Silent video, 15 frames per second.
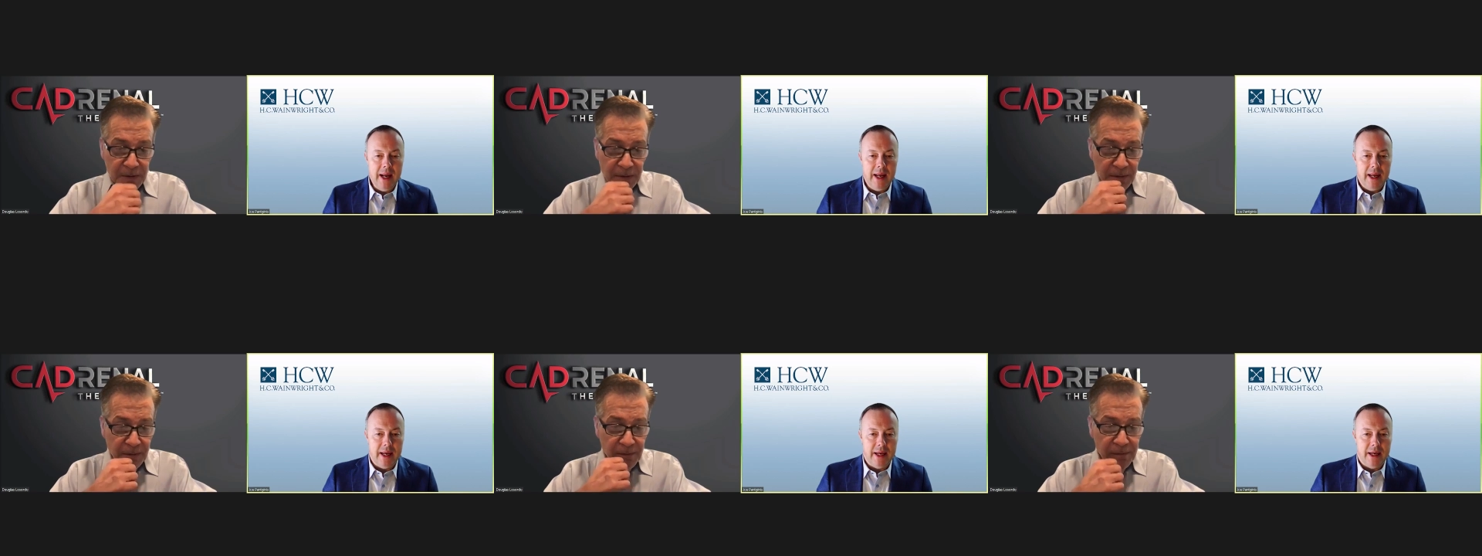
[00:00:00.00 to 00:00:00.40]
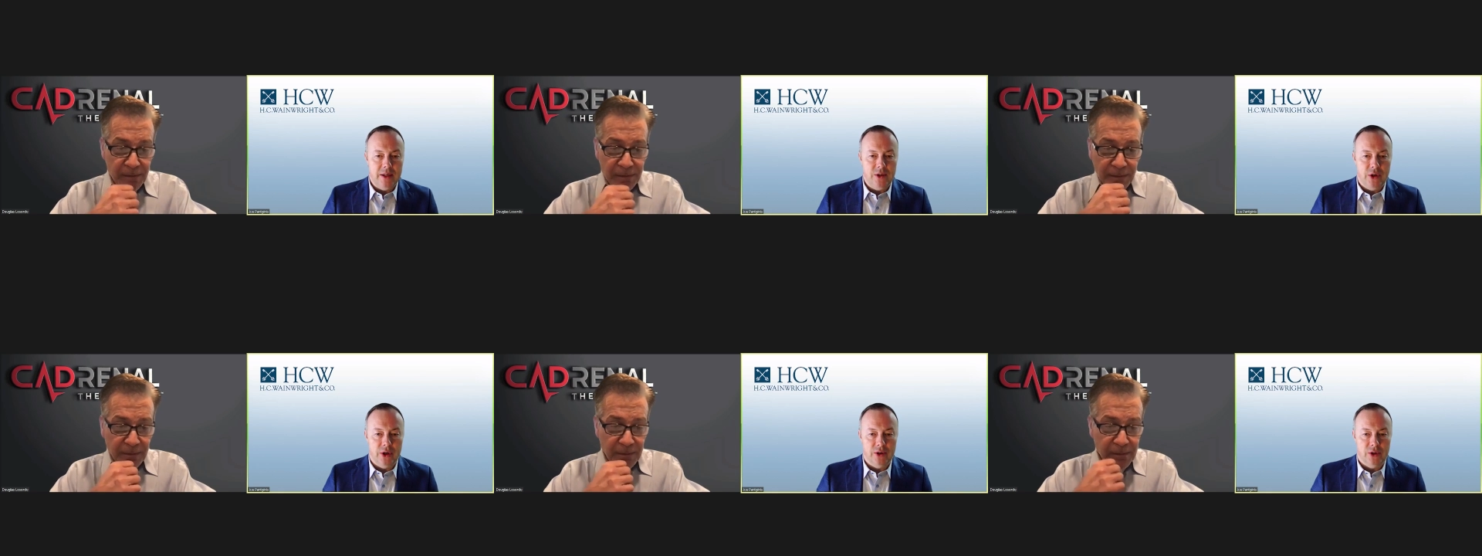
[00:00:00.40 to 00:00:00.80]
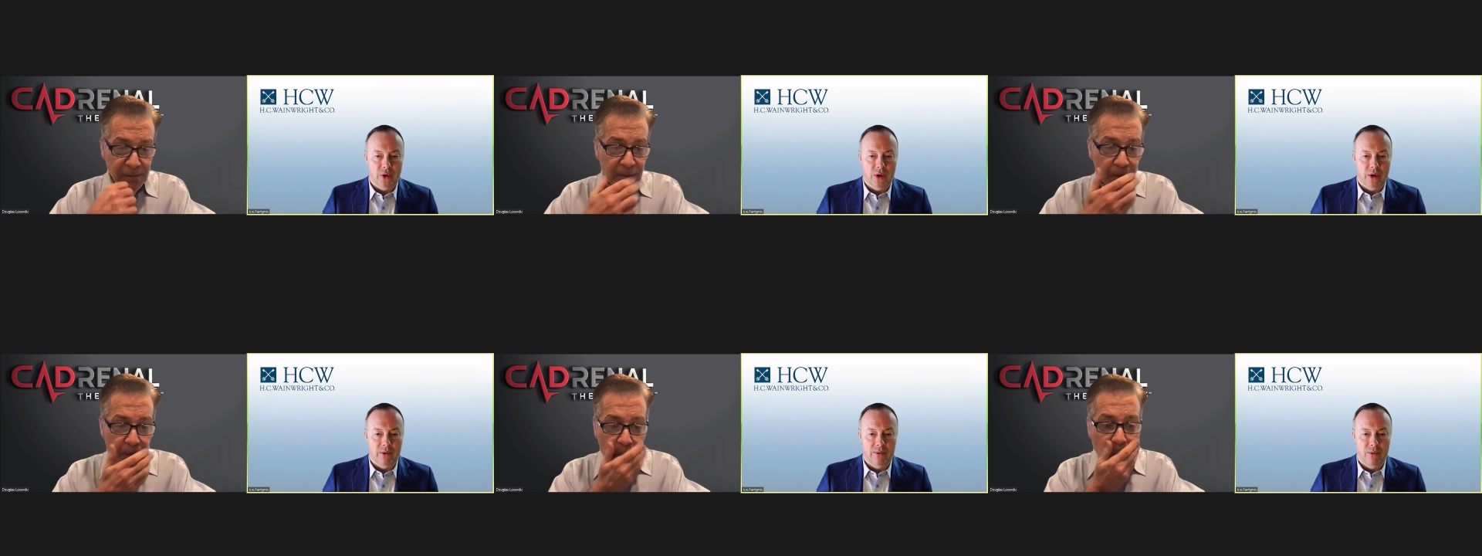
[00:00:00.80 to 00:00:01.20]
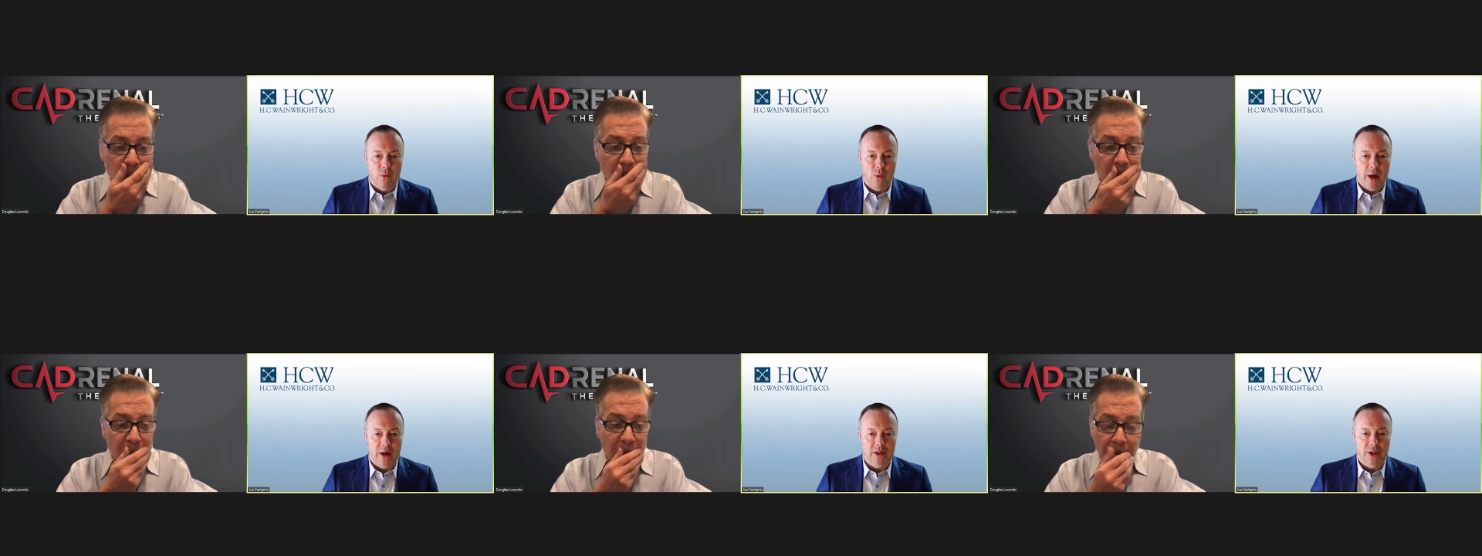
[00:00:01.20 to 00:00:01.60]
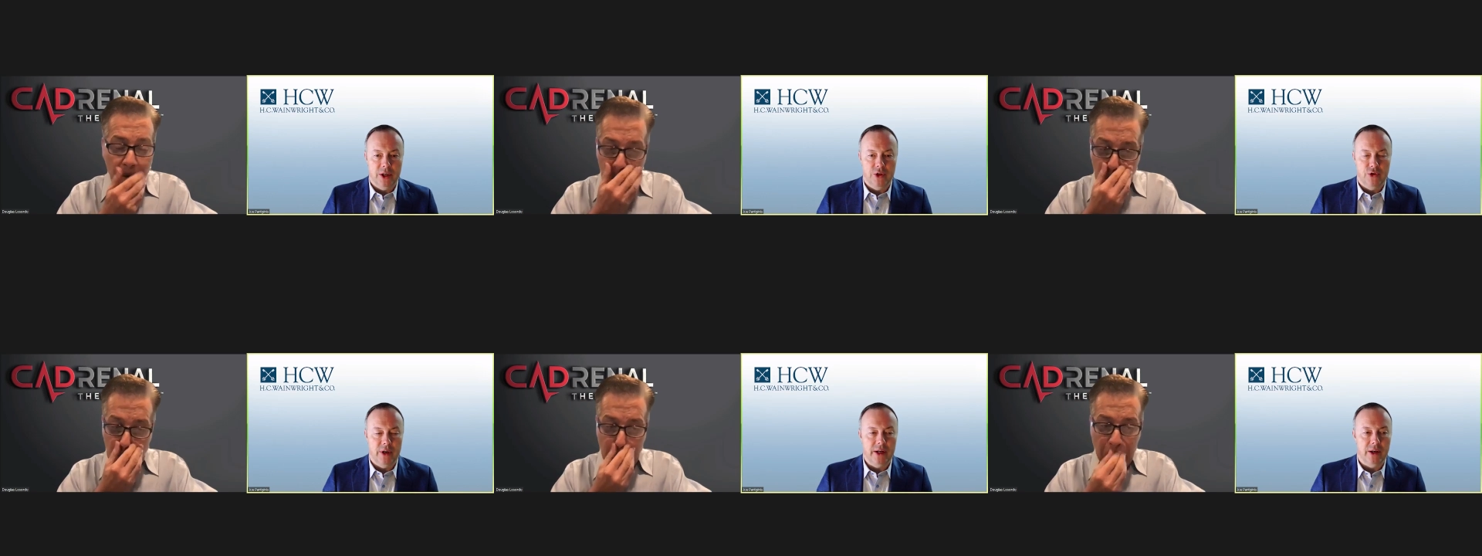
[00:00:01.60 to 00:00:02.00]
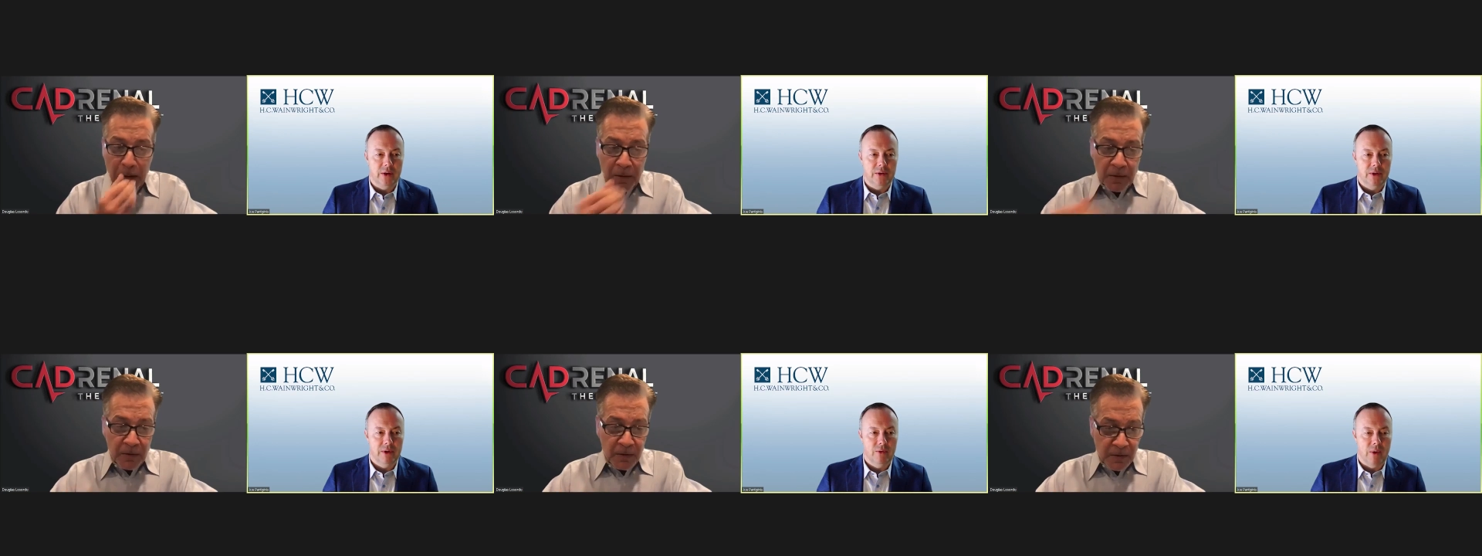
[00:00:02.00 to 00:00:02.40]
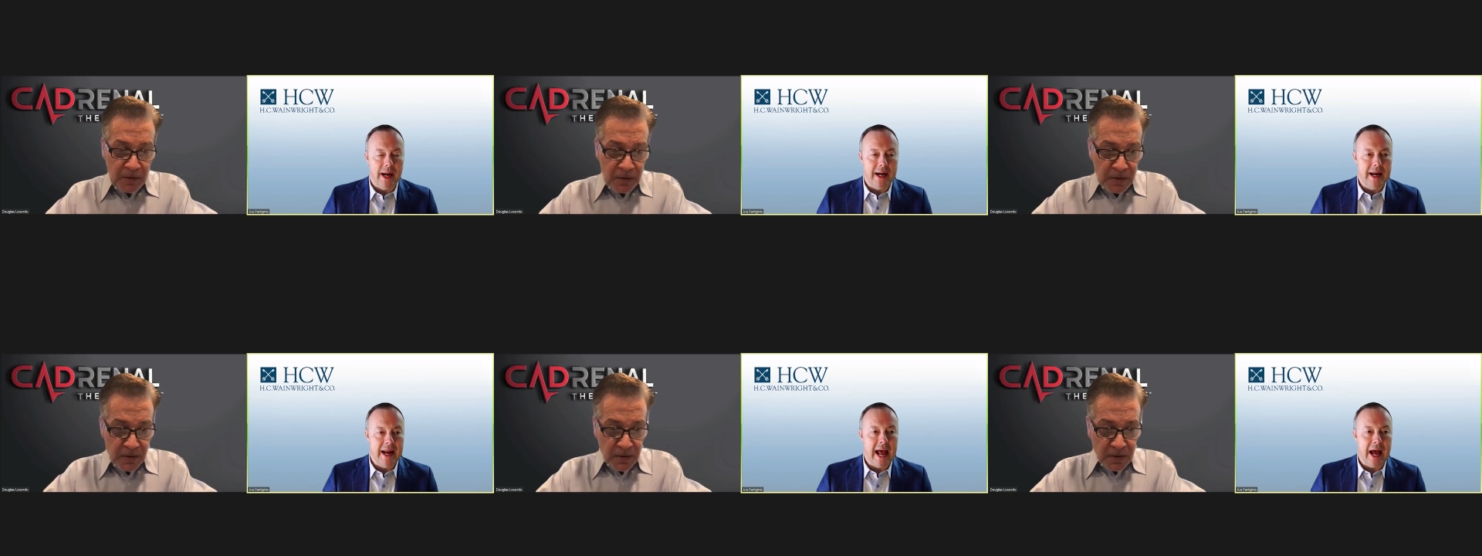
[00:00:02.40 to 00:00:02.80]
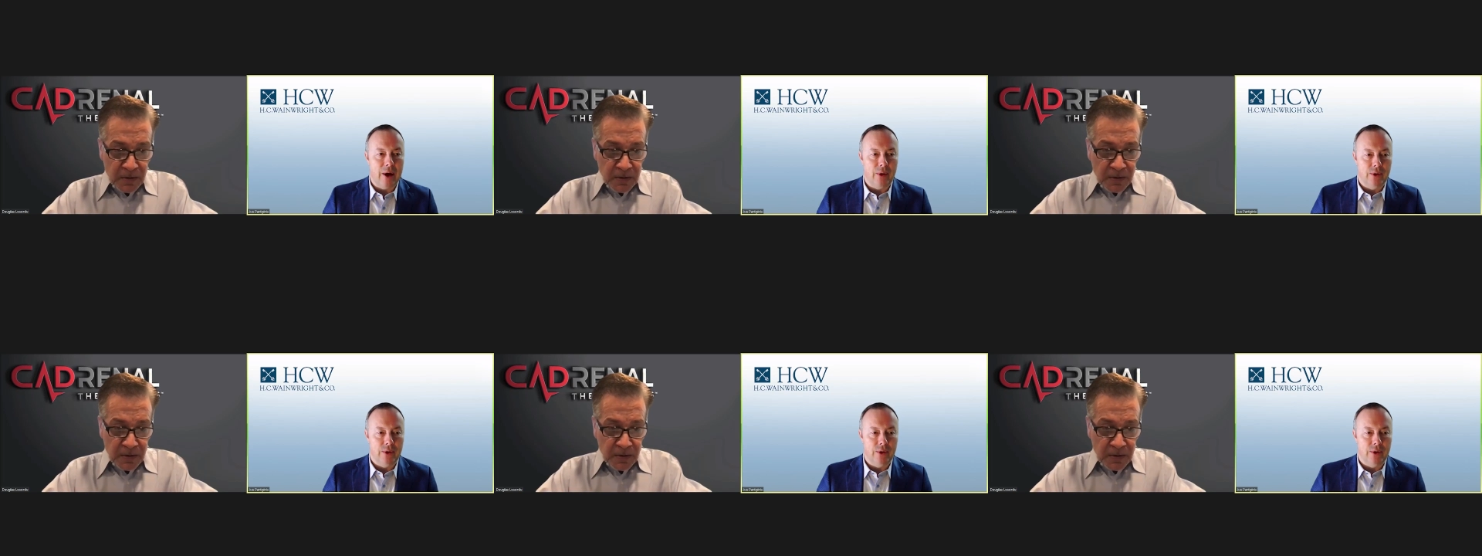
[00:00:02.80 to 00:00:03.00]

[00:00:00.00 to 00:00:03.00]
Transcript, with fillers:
Speaker 1: is, you know, sort of where's Cadrenal right now?